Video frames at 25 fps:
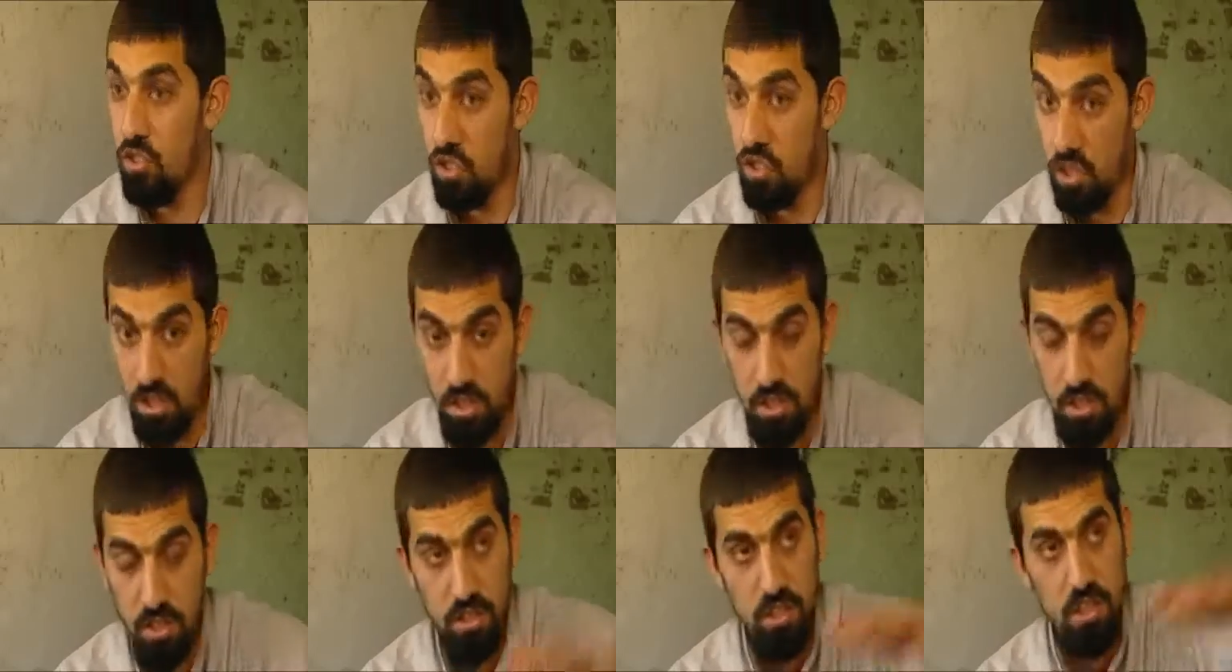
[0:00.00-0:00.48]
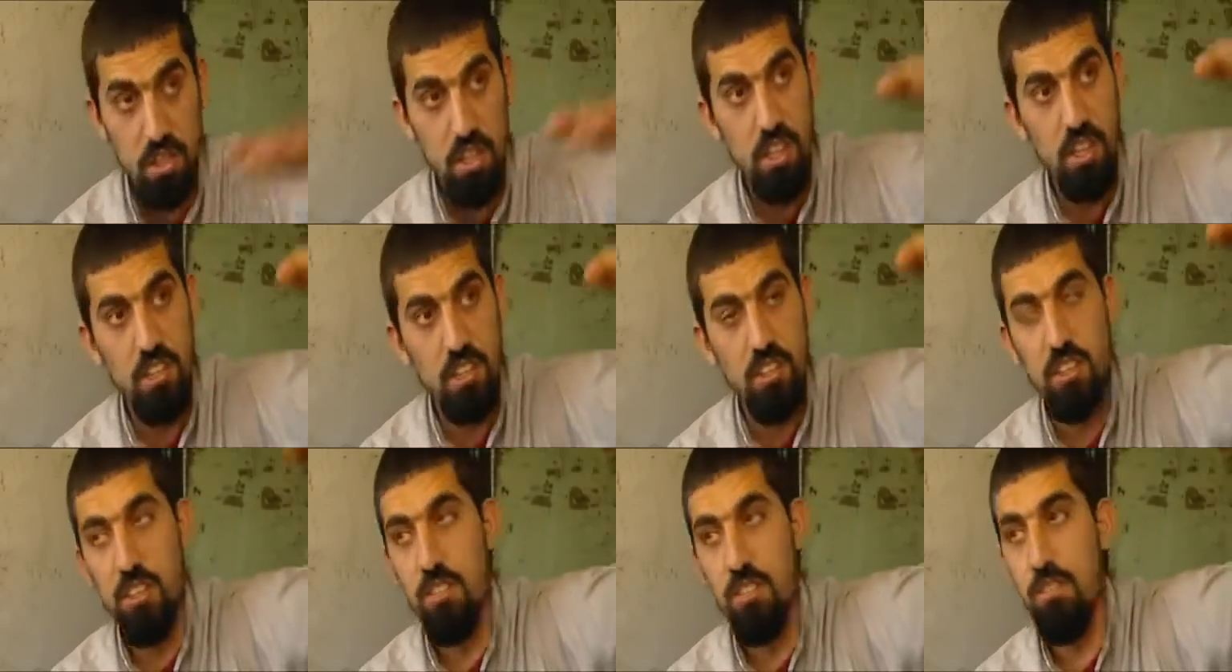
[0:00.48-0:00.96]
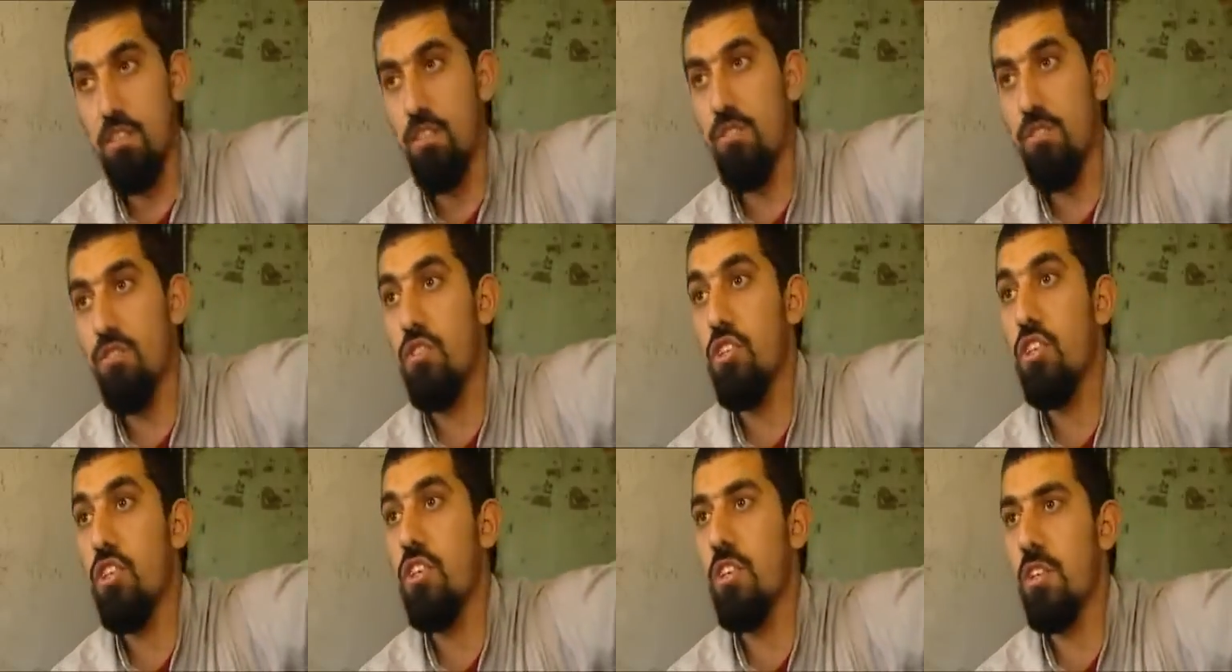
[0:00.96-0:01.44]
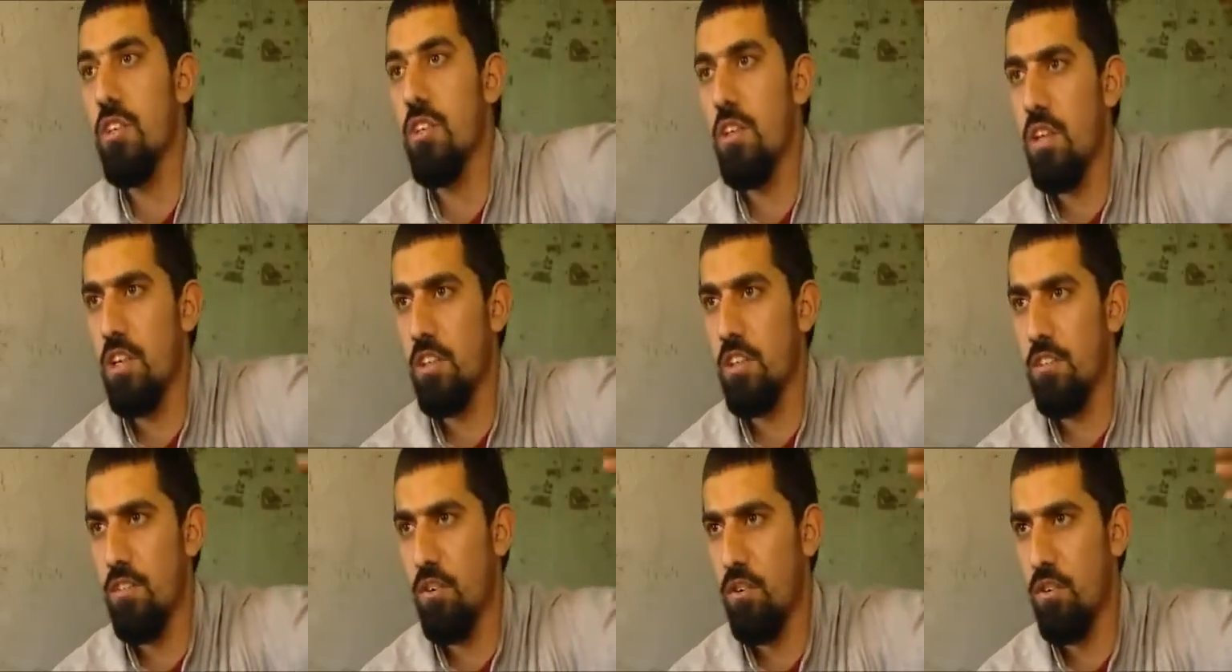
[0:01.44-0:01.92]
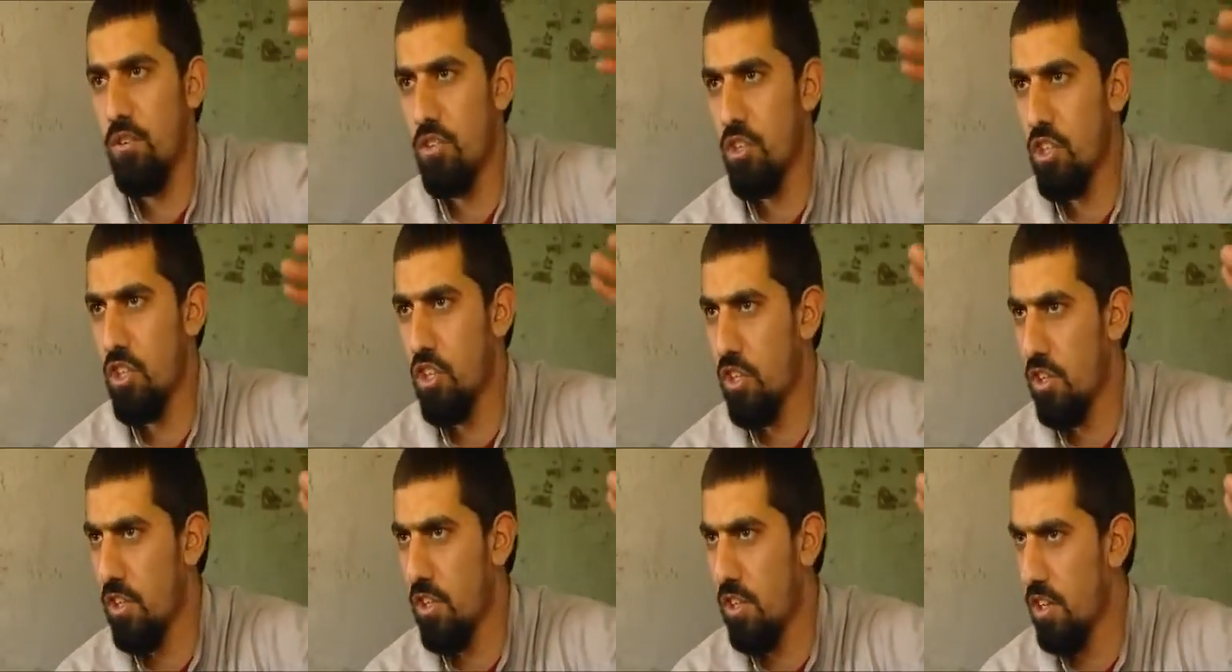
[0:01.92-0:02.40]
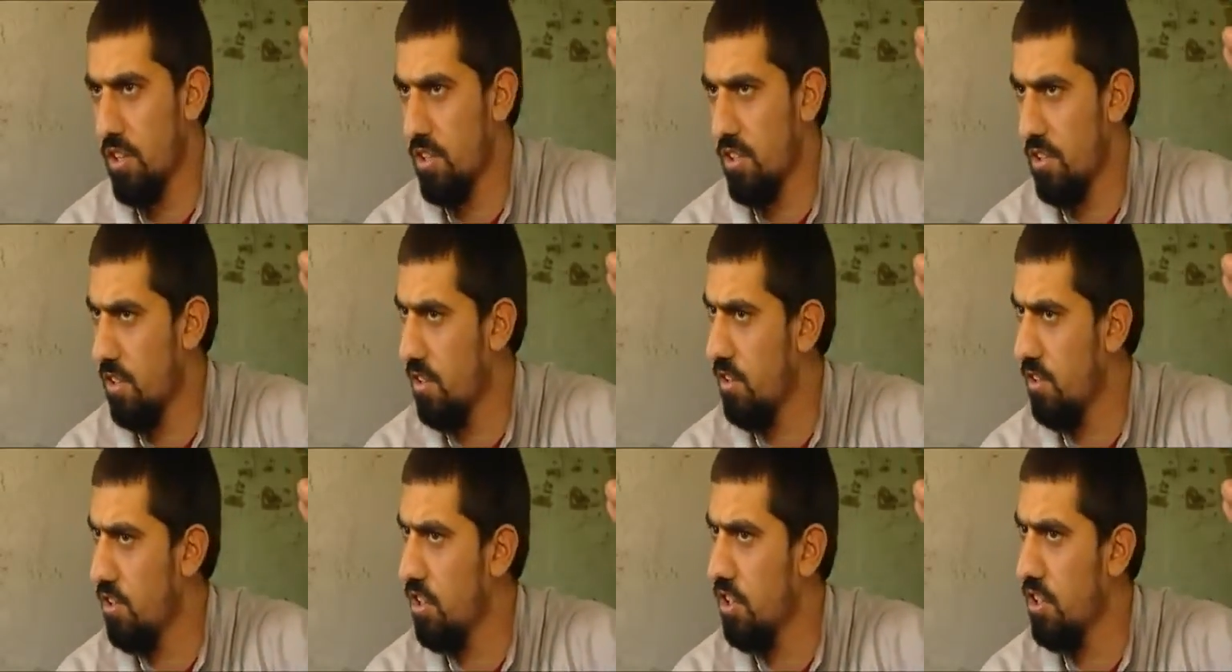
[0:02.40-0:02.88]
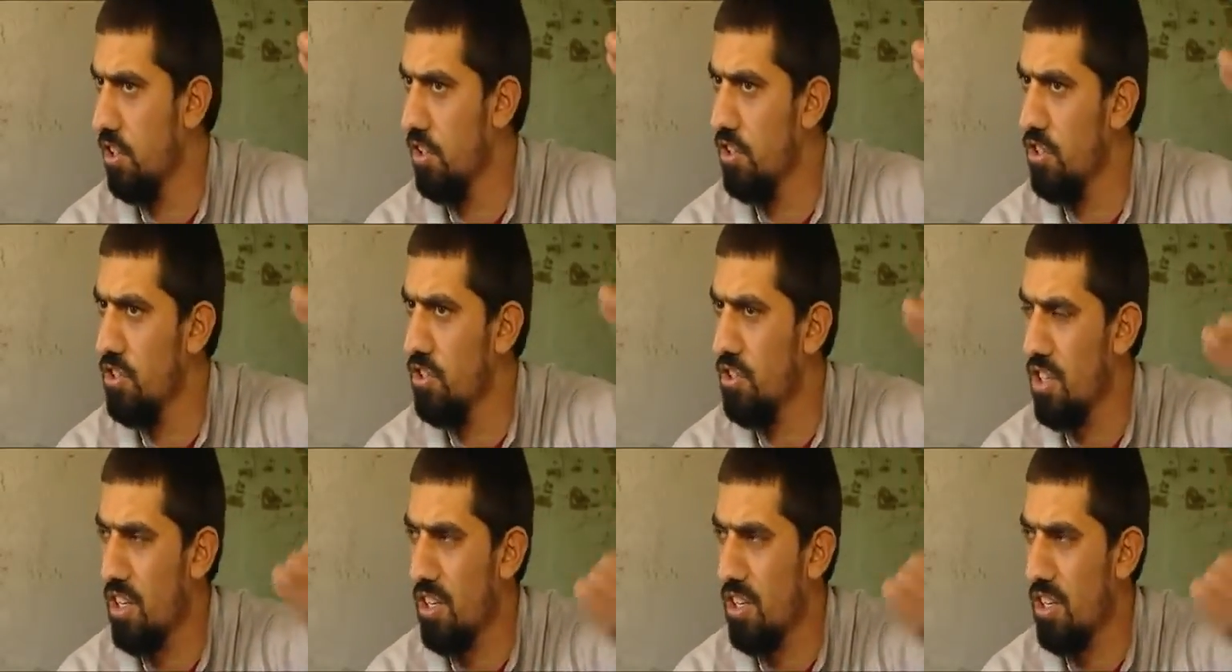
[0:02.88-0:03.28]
Children like 15, like 14, like 13. They